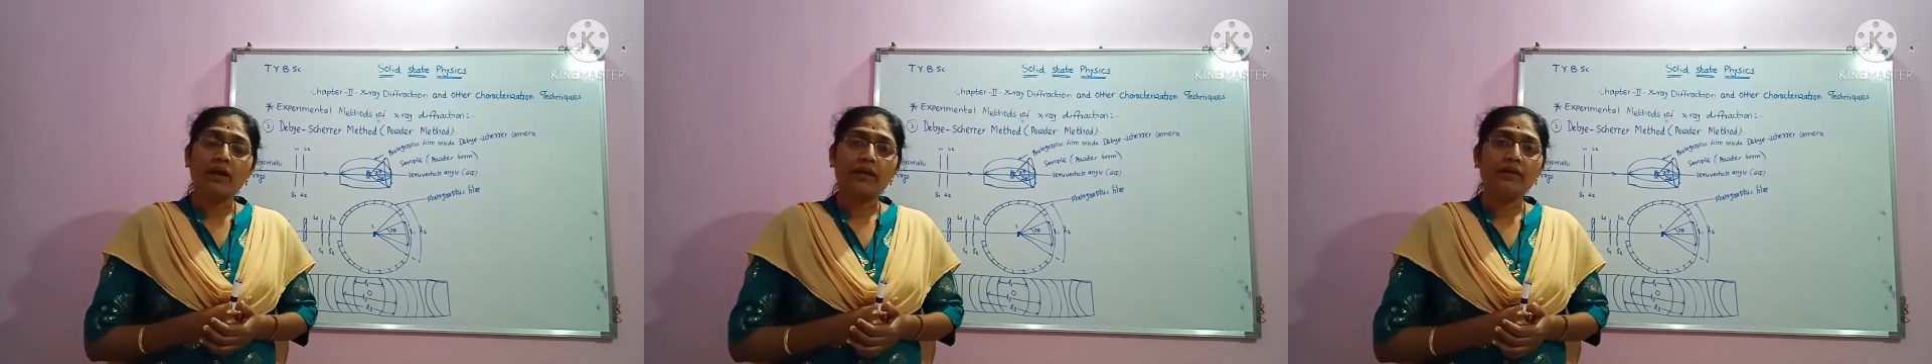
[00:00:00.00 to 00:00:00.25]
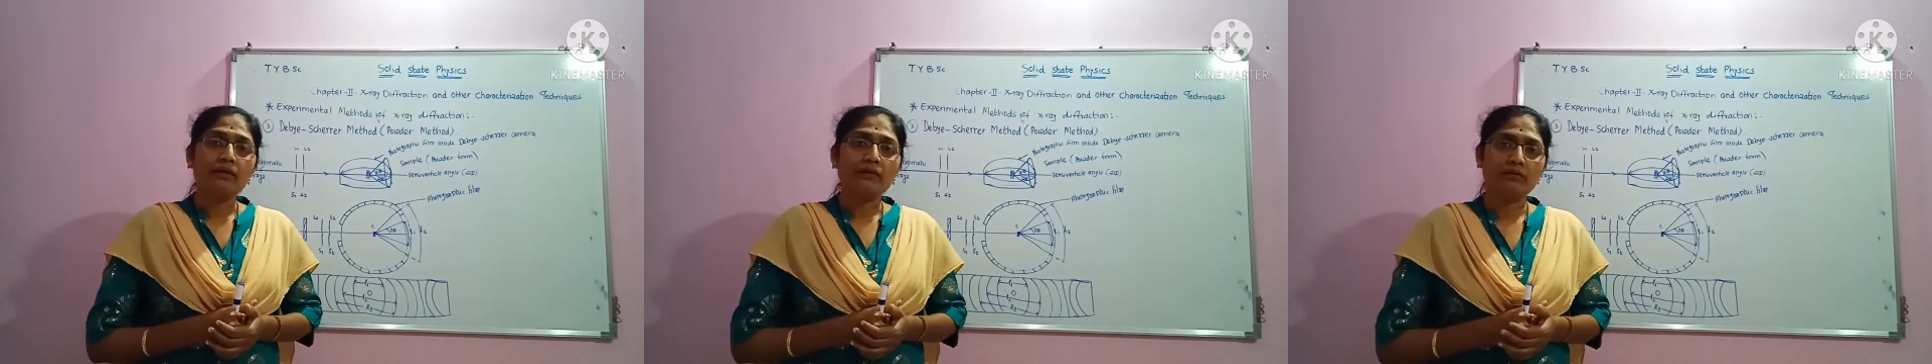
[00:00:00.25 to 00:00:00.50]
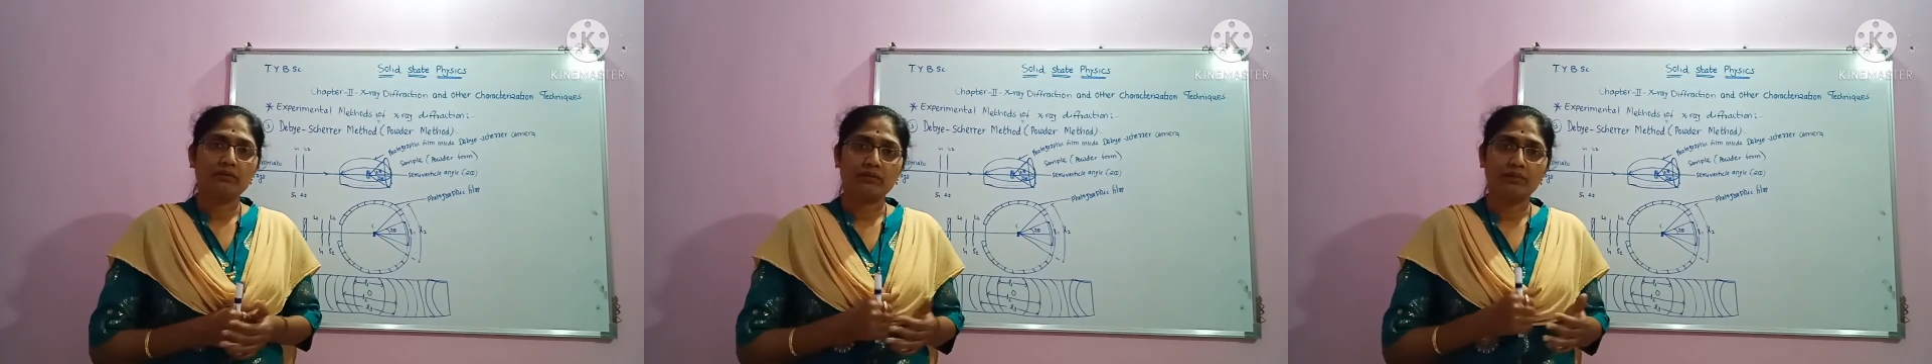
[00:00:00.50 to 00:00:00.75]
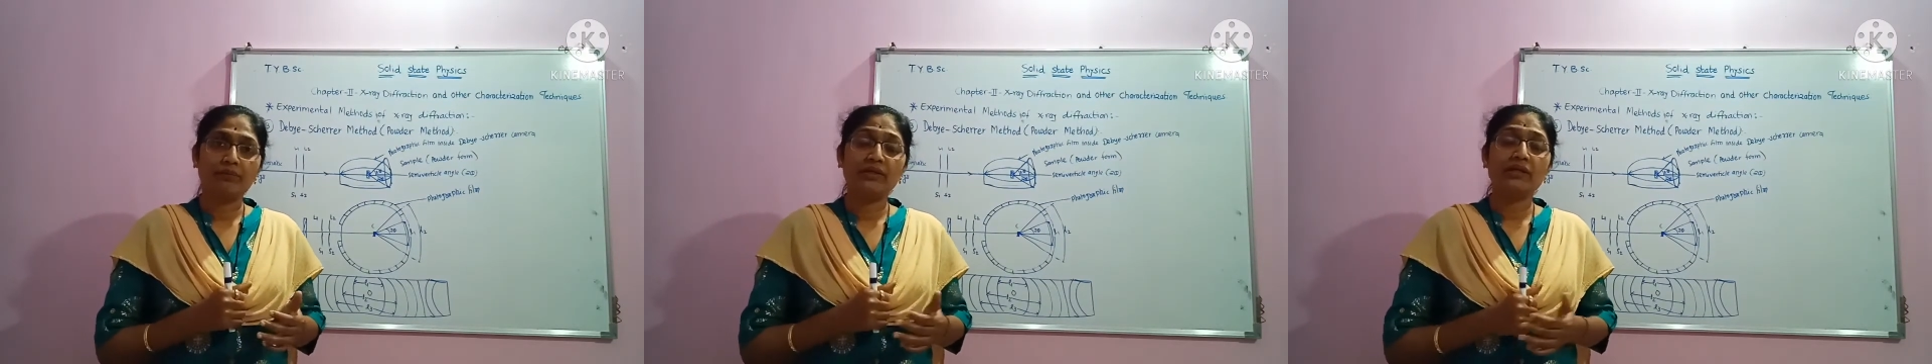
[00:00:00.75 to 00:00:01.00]
n
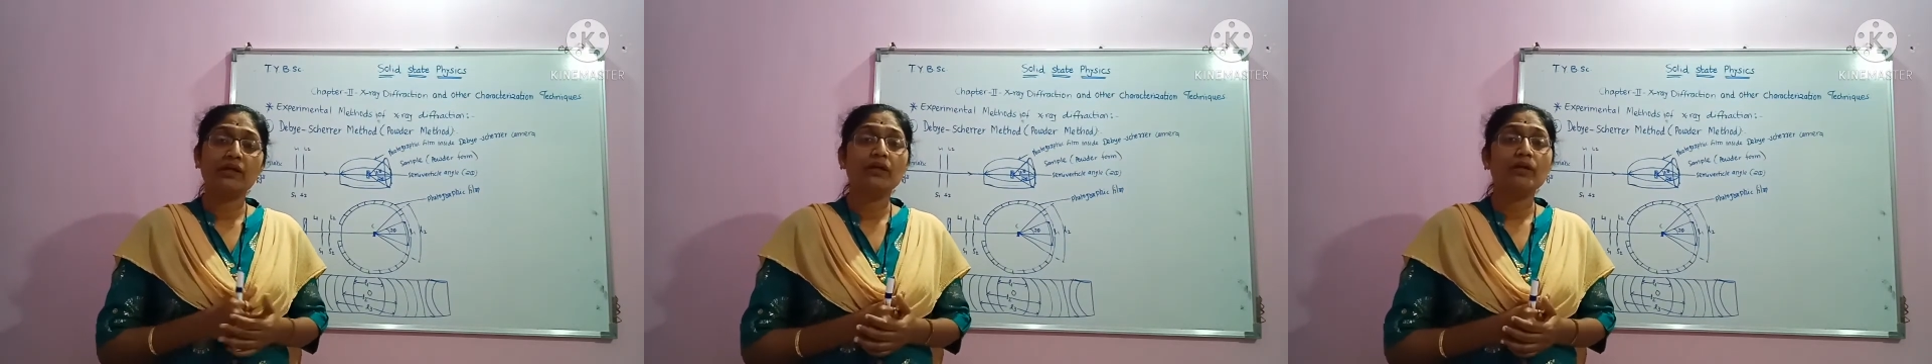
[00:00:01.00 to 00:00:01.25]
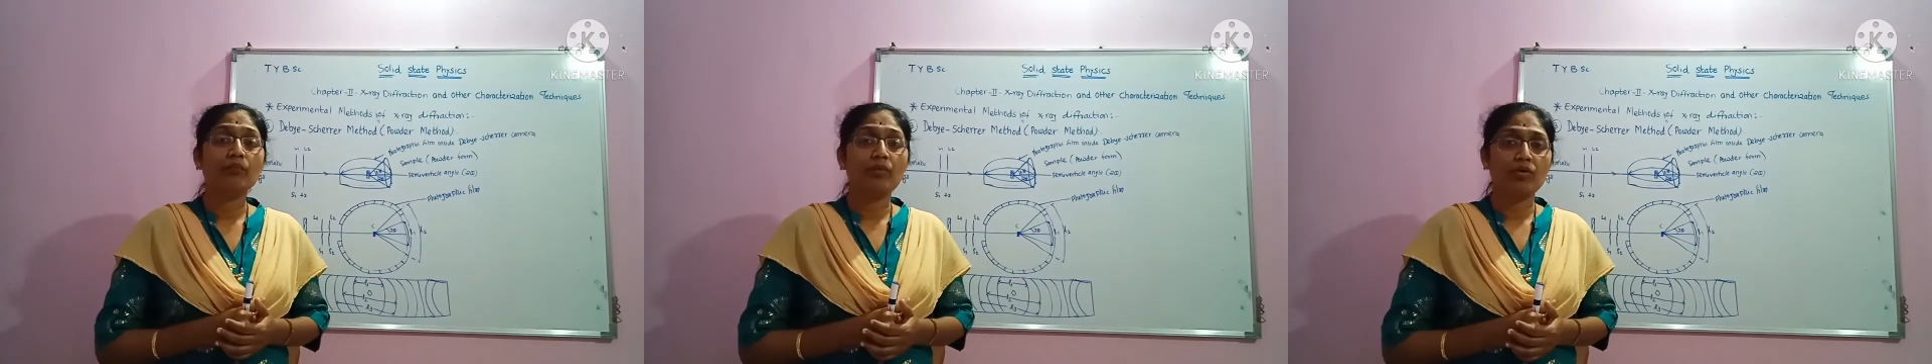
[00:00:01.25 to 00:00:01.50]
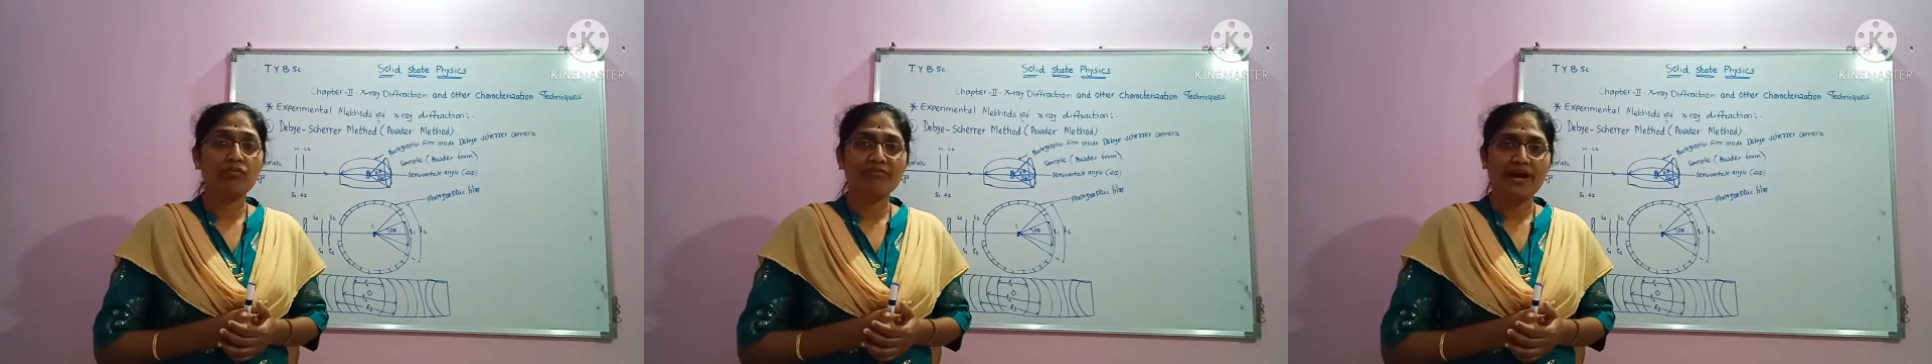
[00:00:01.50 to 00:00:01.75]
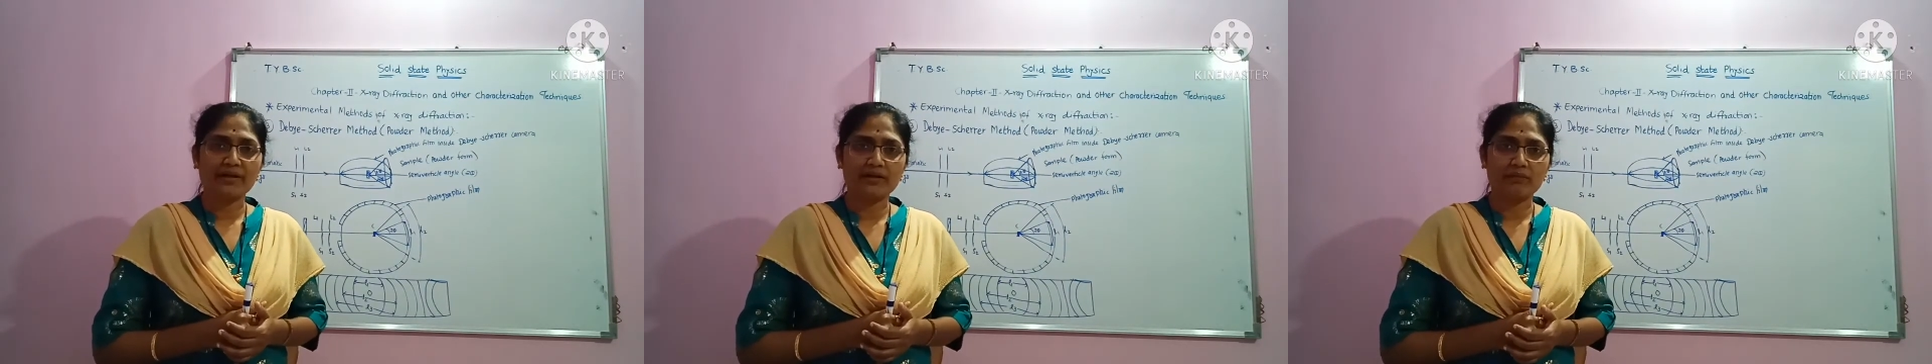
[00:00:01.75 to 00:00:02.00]
million number of
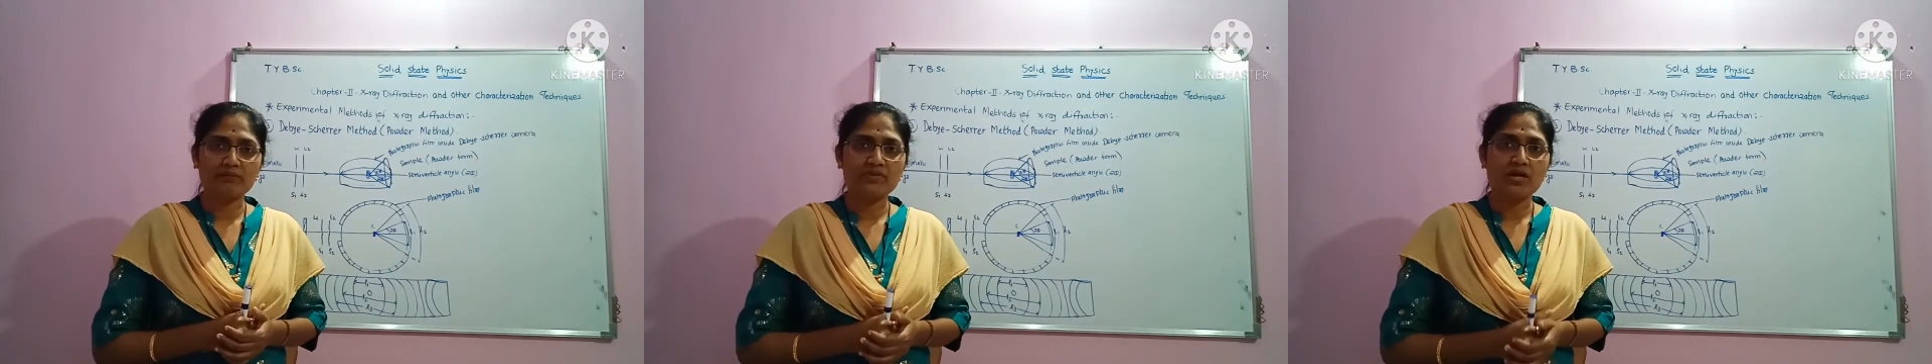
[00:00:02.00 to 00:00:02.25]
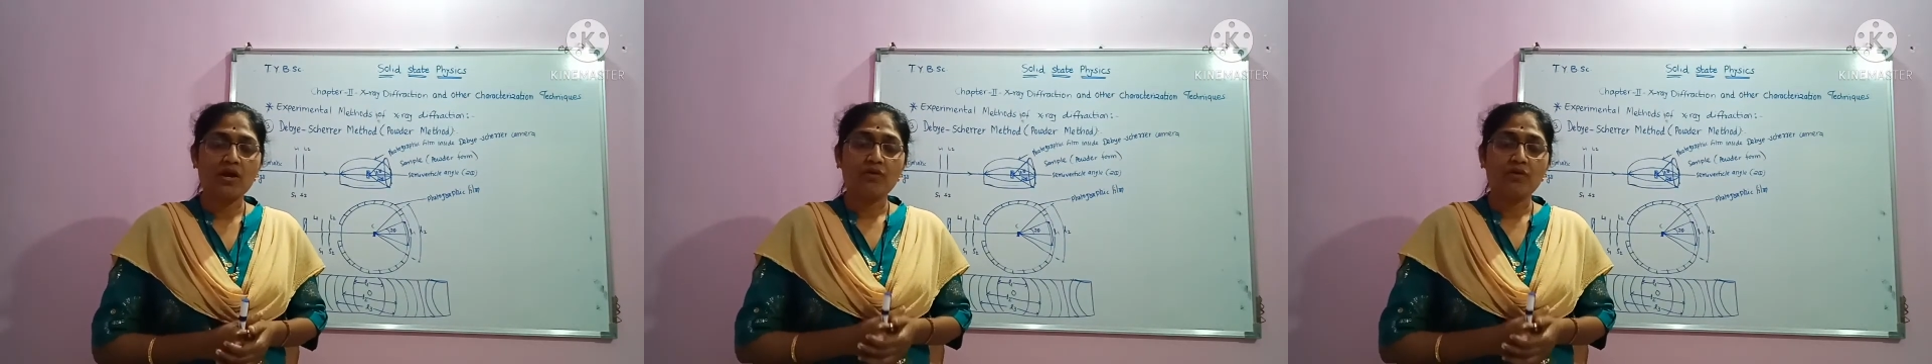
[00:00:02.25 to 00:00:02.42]
atoms